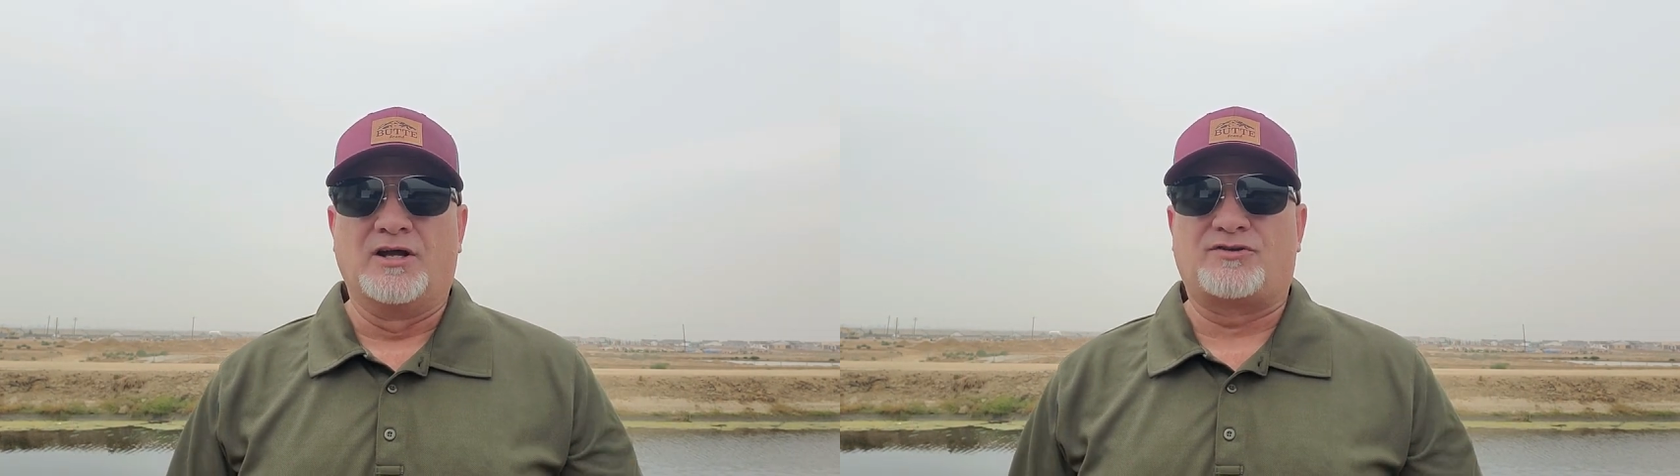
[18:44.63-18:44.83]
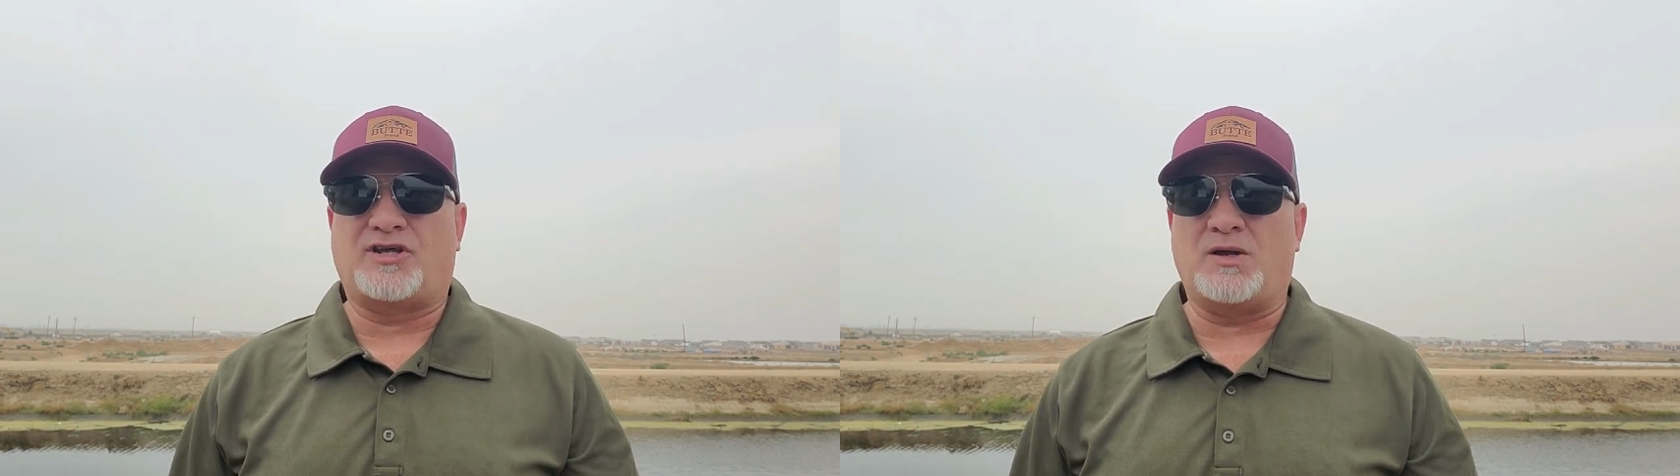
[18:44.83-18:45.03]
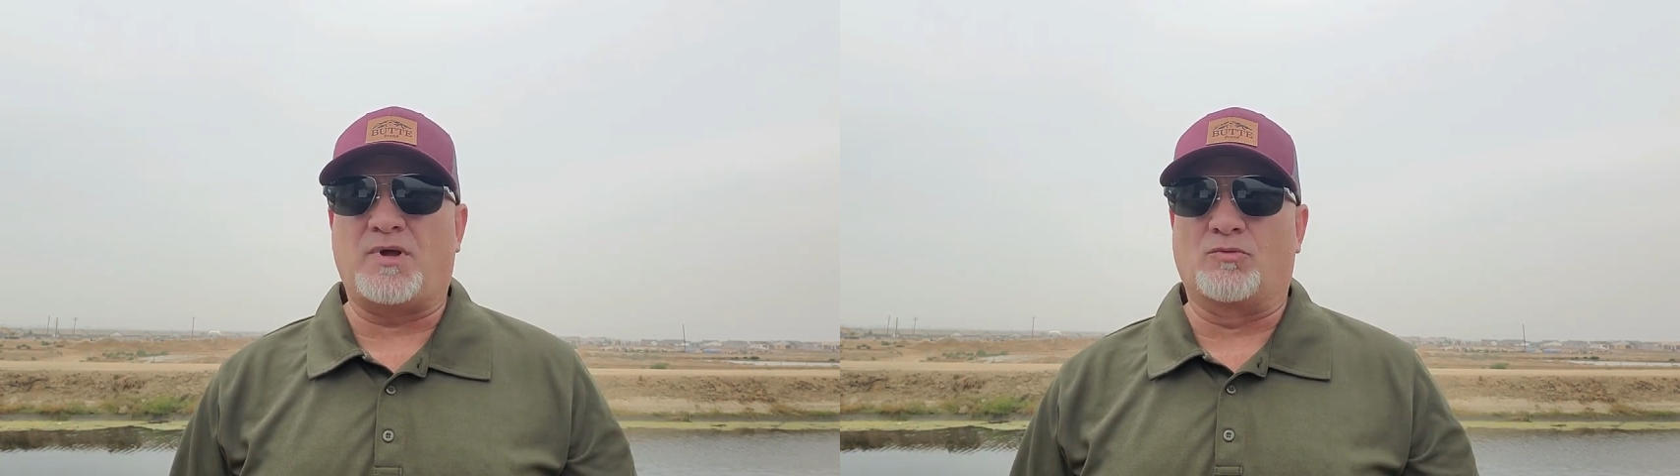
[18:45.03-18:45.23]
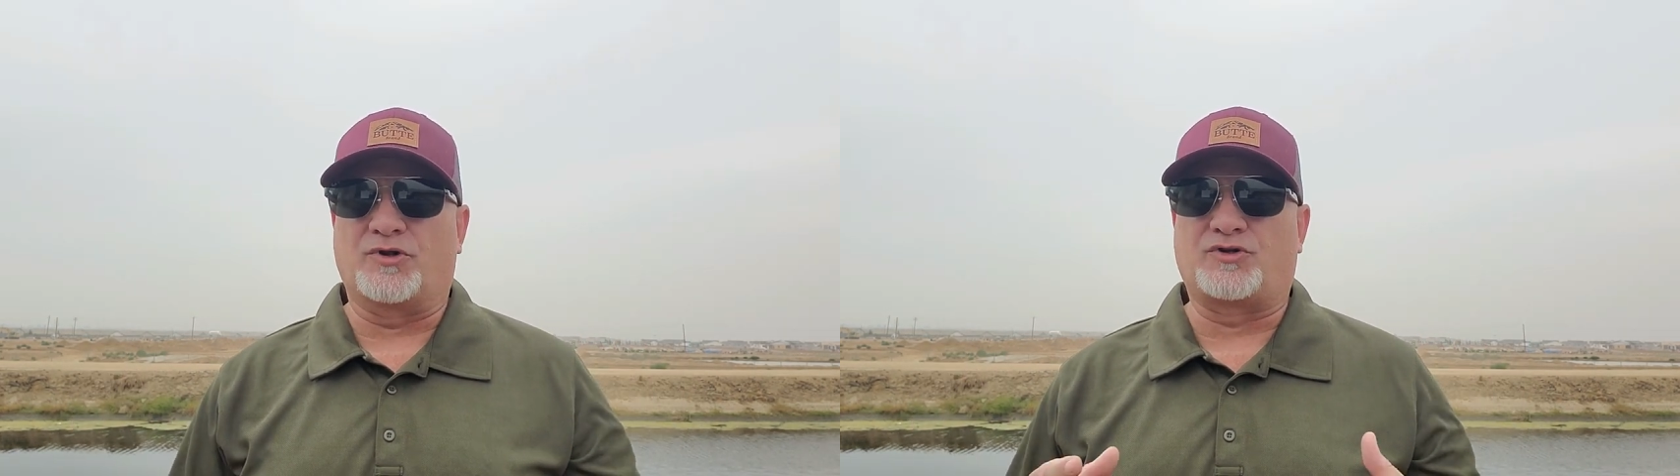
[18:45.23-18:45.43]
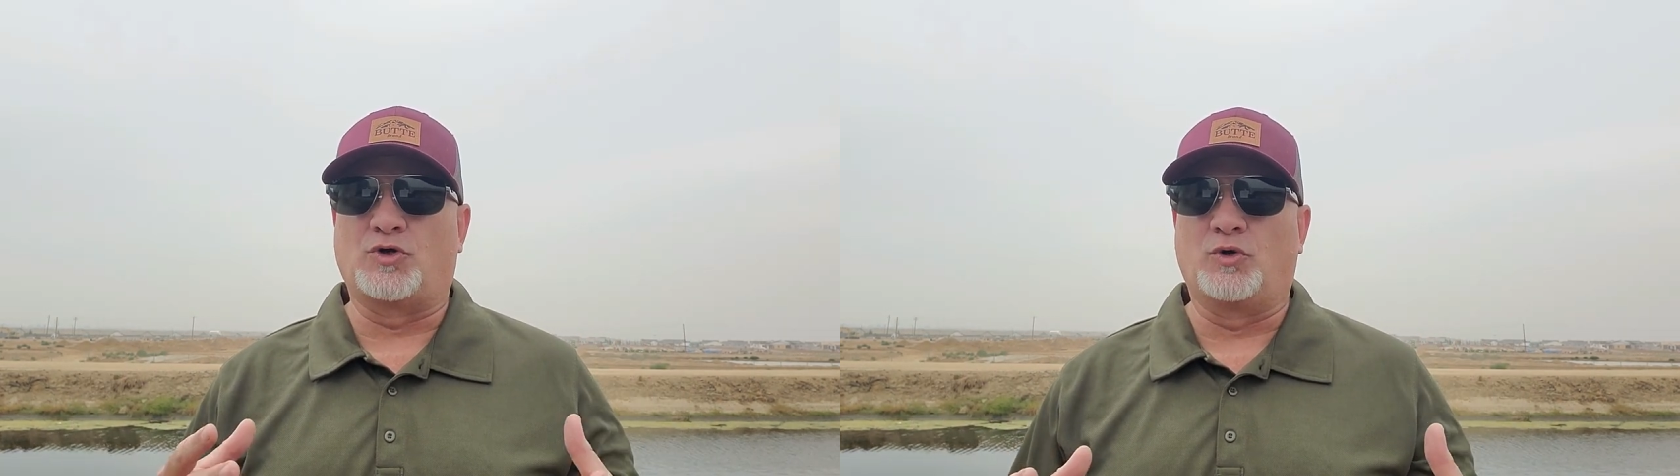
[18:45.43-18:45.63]
teeming
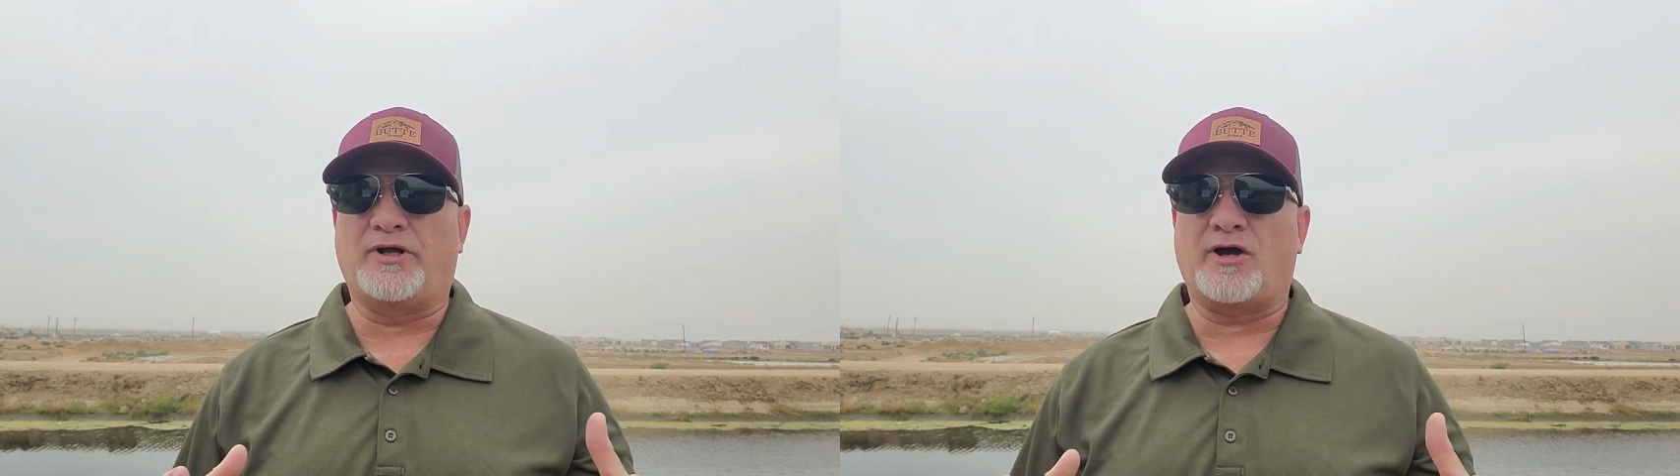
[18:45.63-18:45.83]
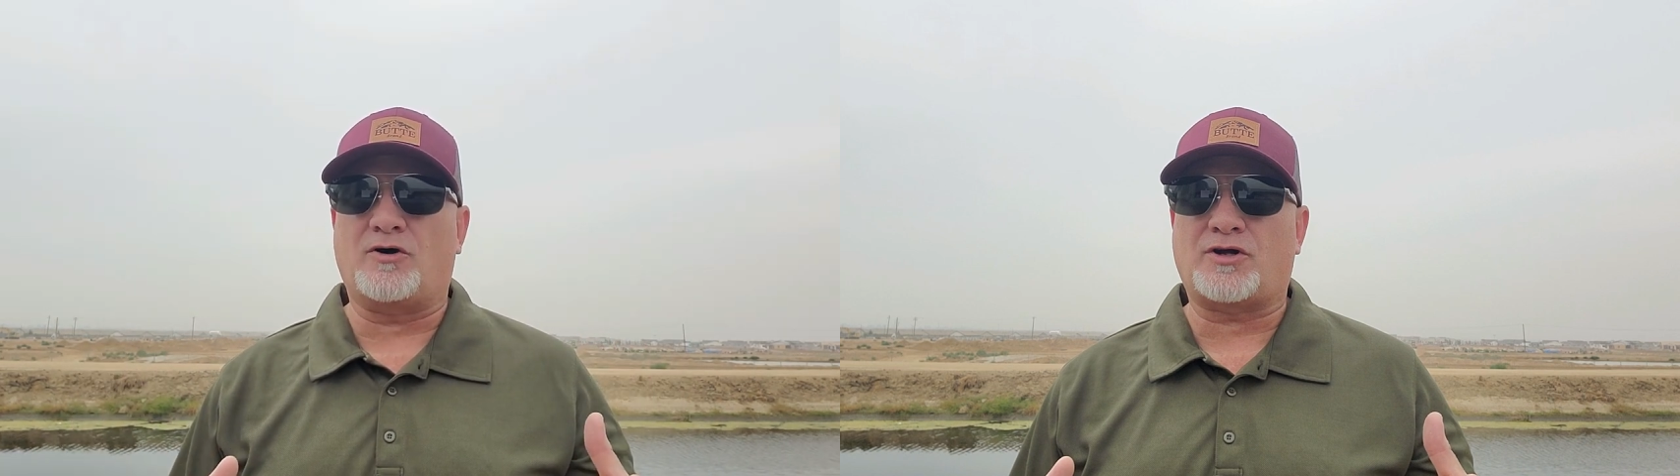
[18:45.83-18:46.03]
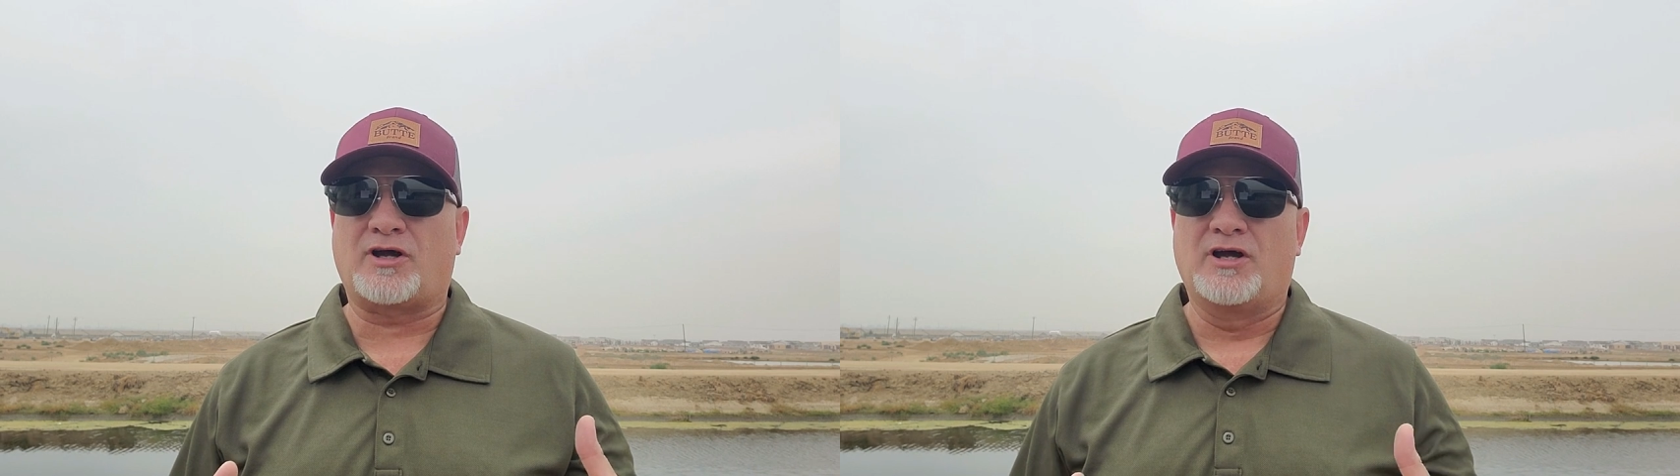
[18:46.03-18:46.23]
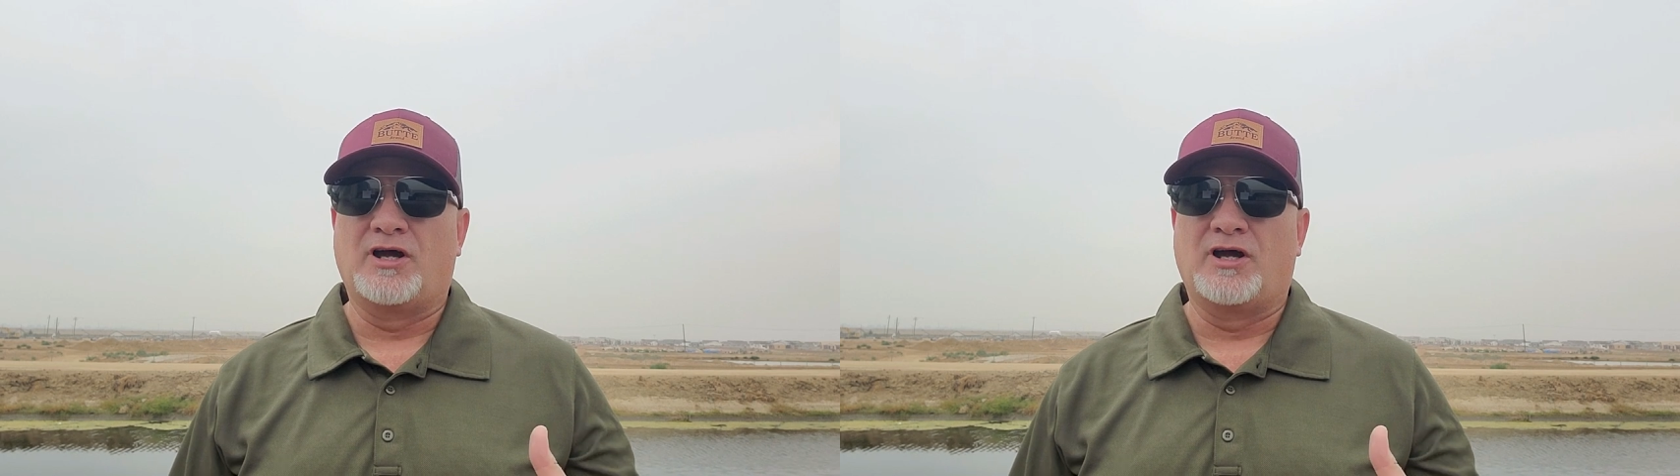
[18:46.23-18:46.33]
with tule elk